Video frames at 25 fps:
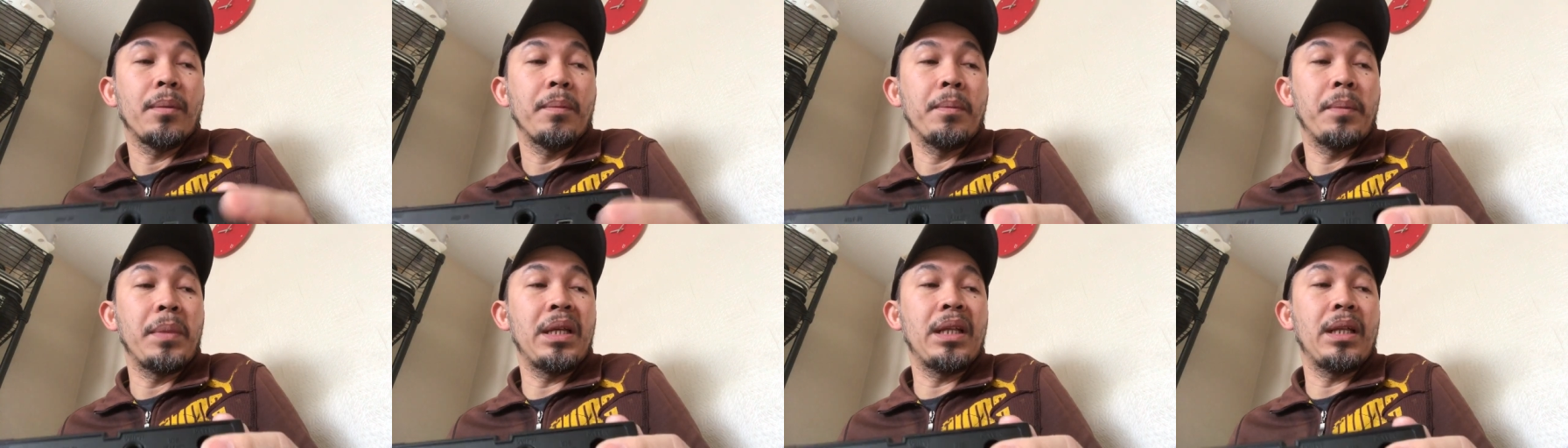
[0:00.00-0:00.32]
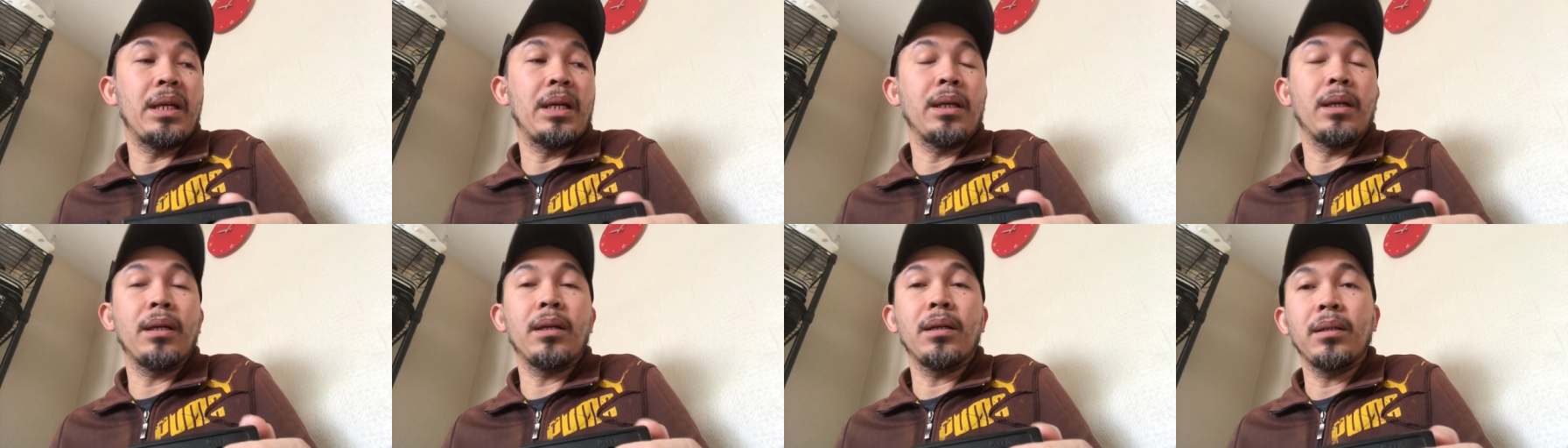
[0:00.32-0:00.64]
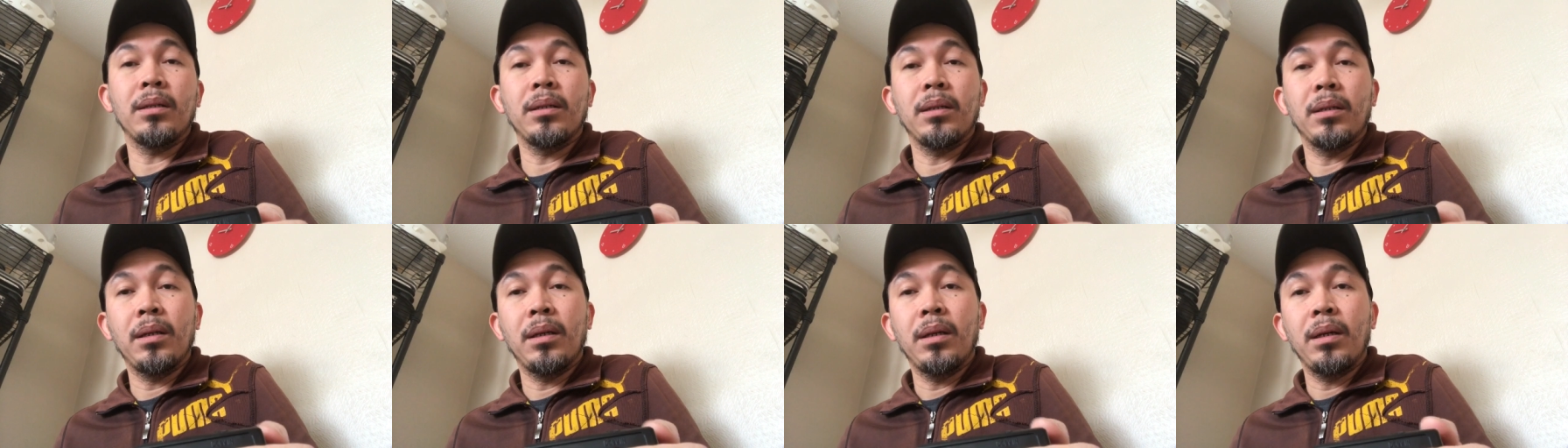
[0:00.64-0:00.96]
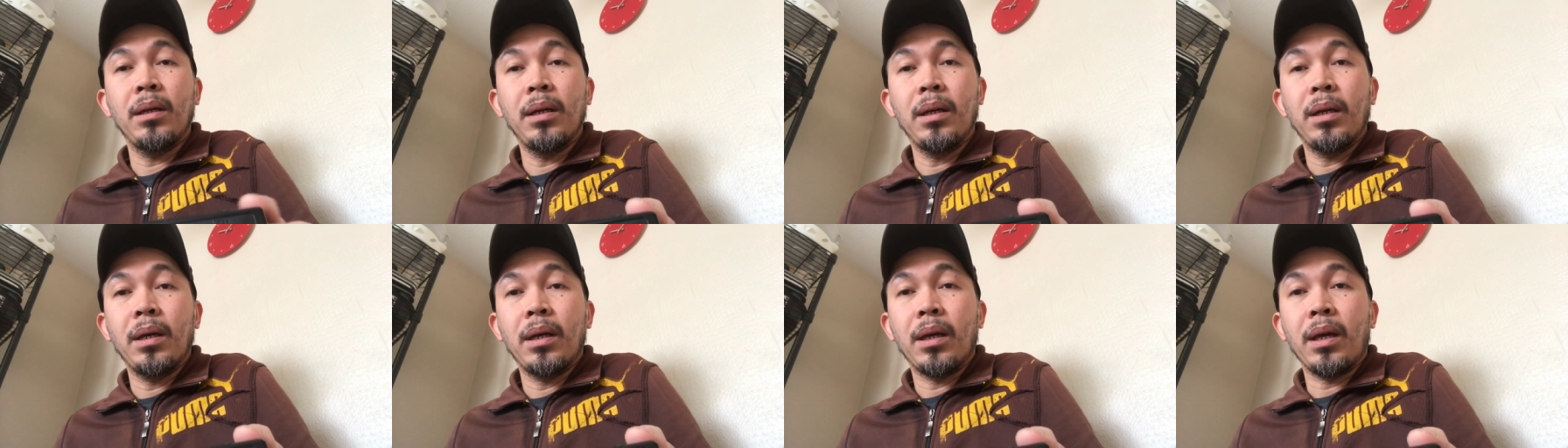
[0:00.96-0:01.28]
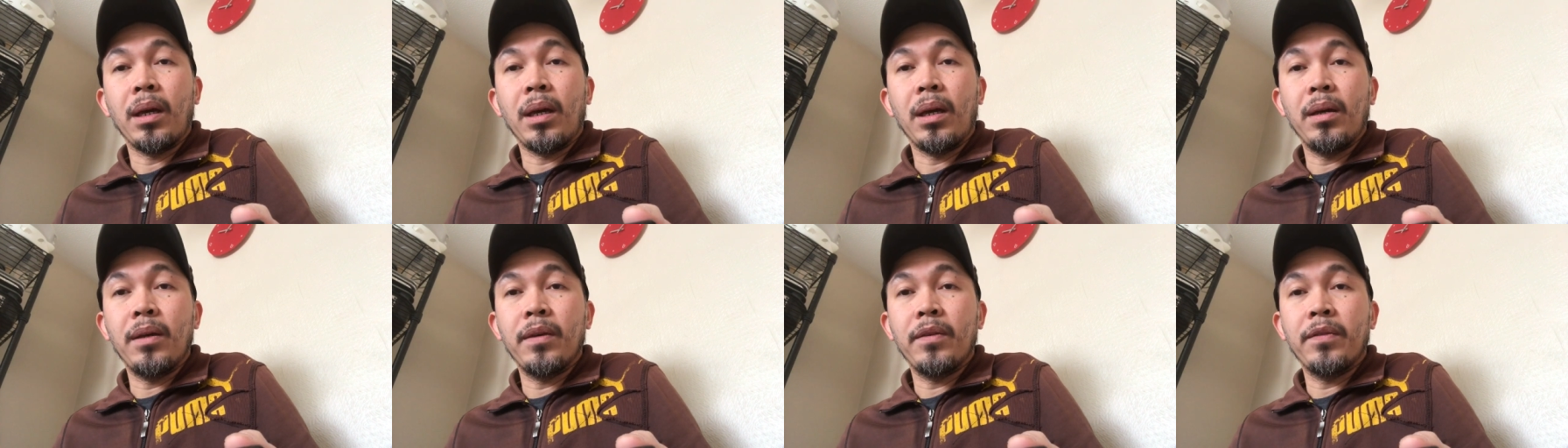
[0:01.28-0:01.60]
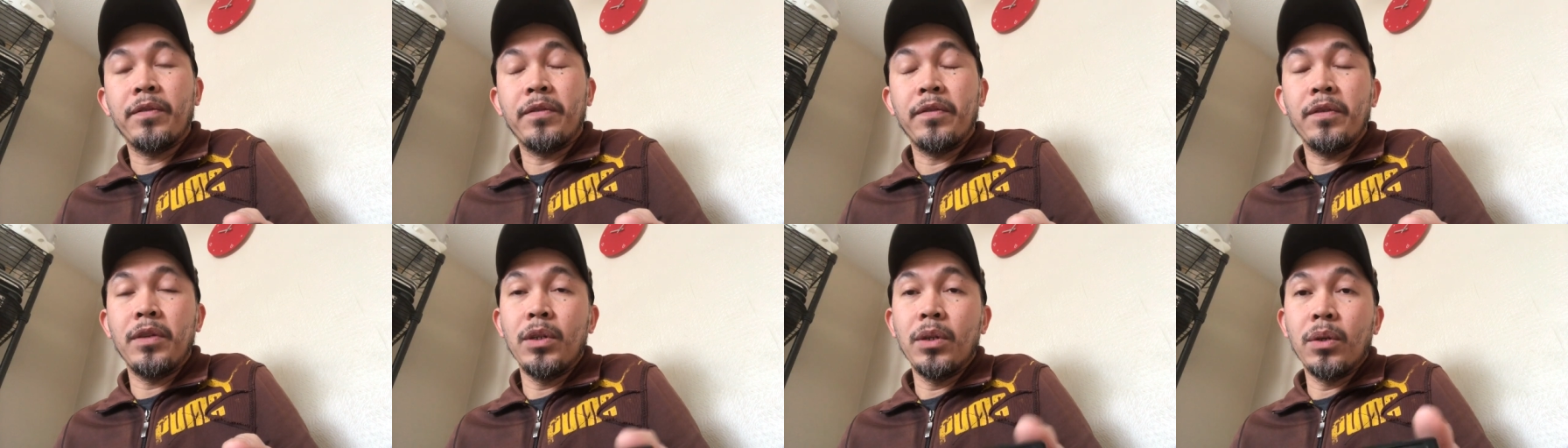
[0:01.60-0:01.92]
meaning
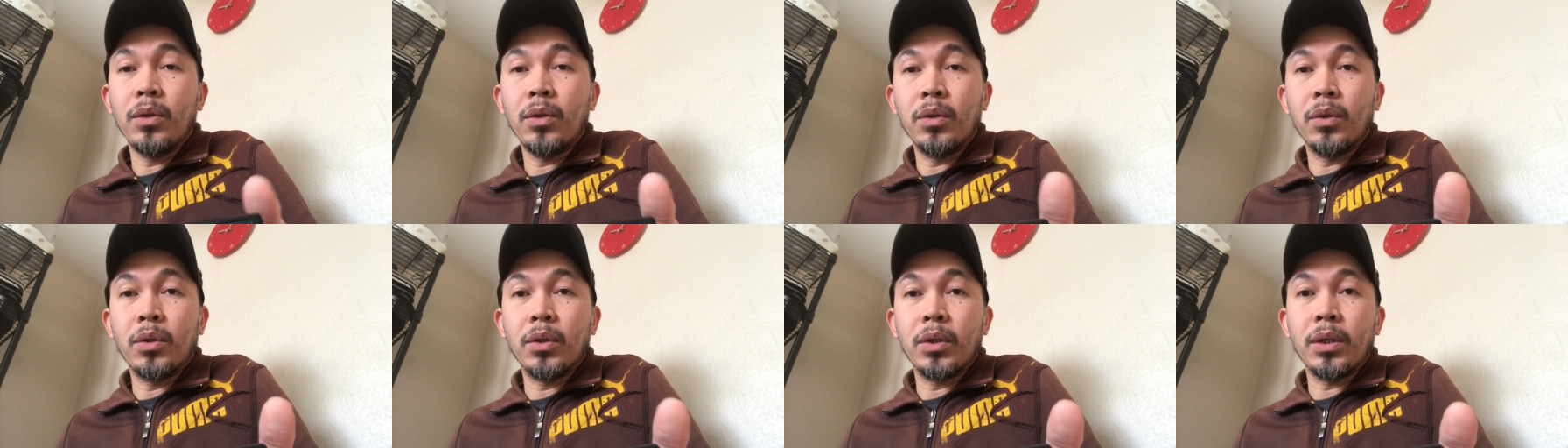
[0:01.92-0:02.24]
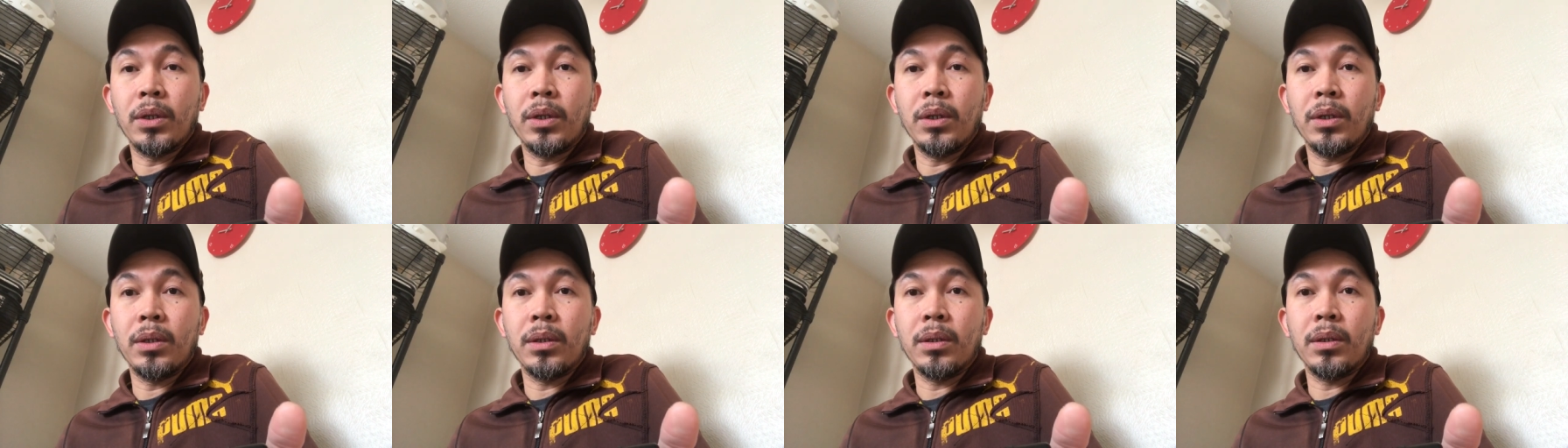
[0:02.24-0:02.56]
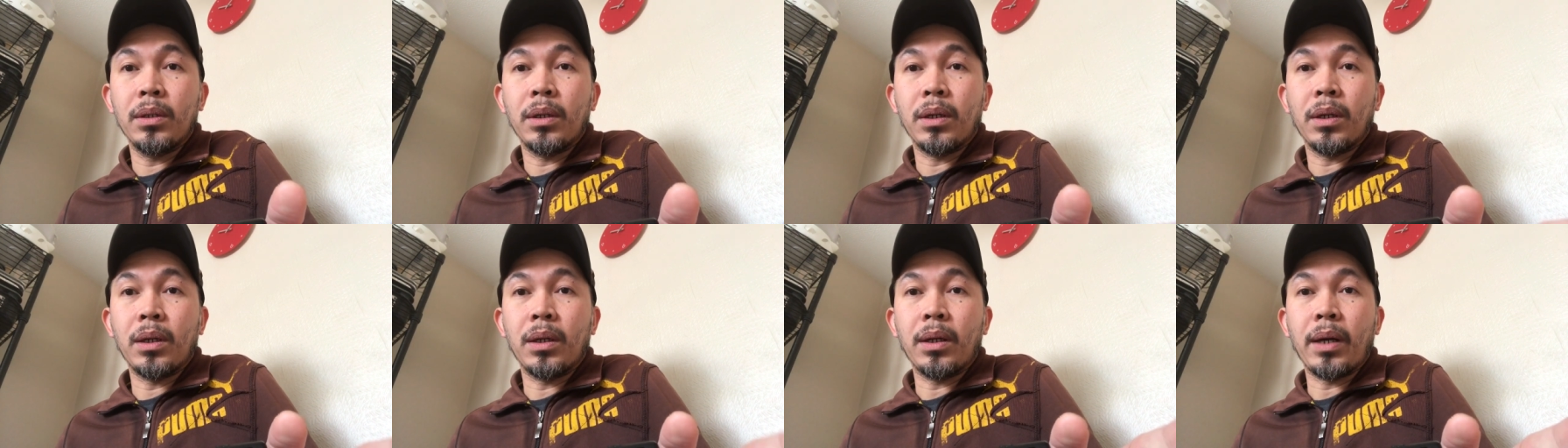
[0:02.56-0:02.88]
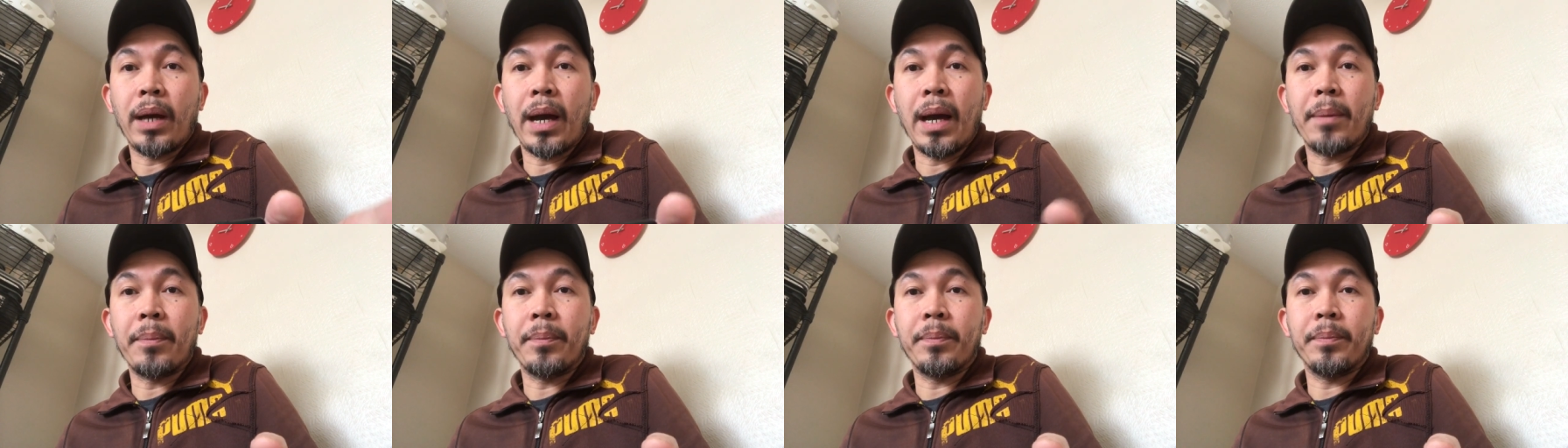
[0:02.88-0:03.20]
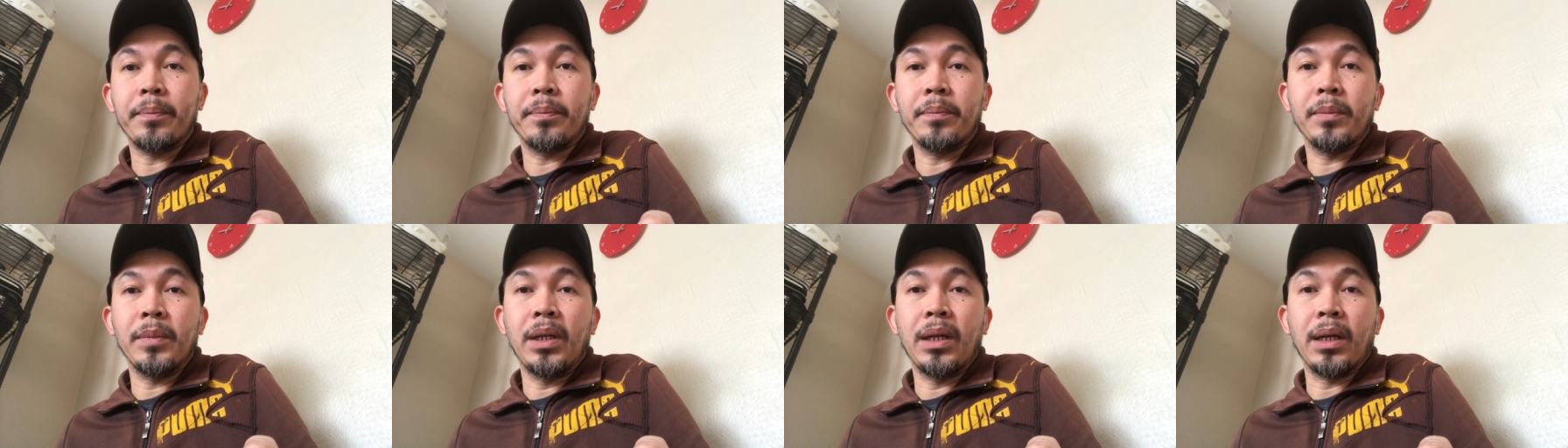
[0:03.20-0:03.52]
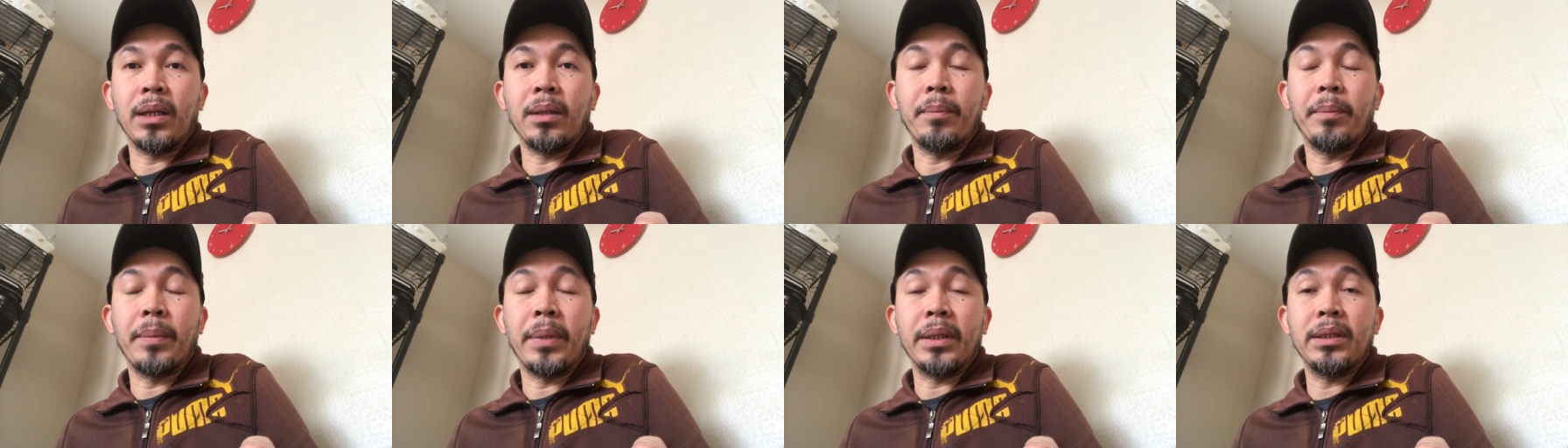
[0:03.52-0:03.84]
if your amp
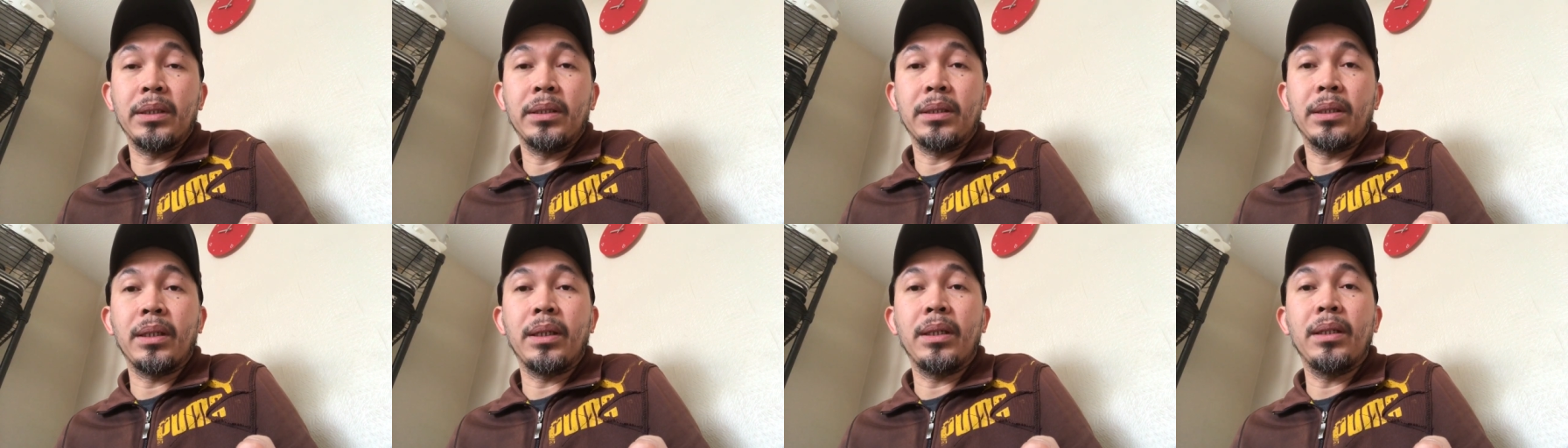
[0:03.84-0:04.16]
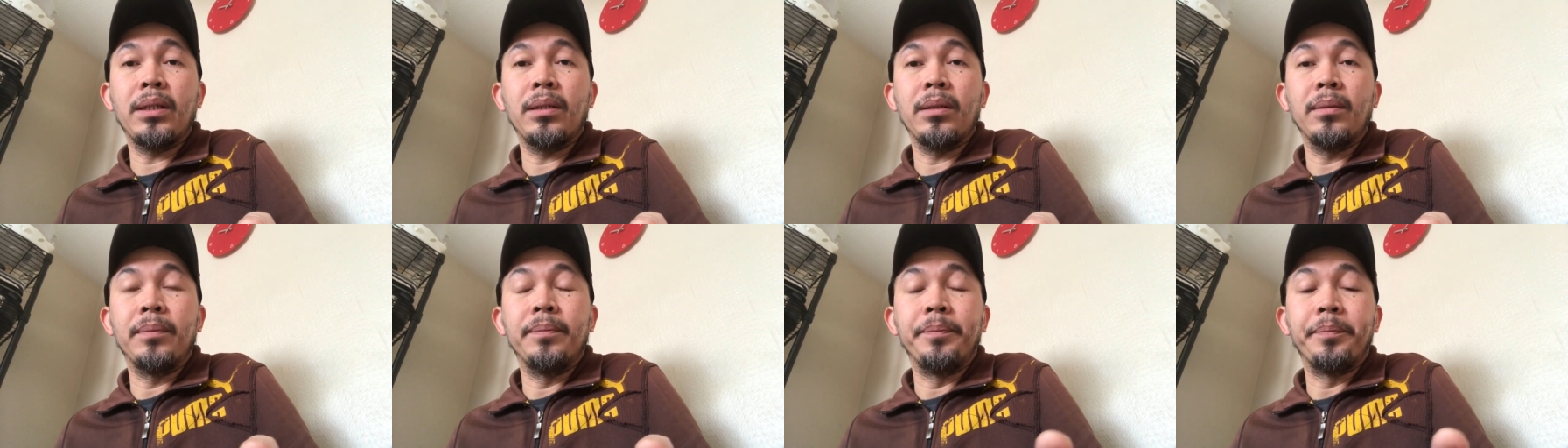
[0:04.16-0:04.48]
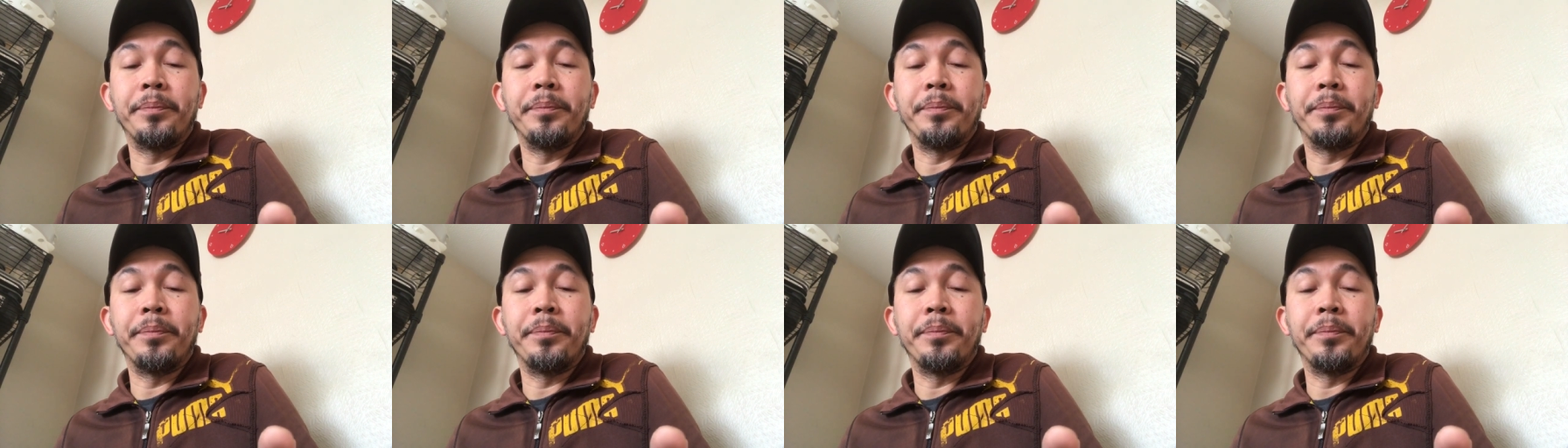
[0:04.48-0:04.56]
got busted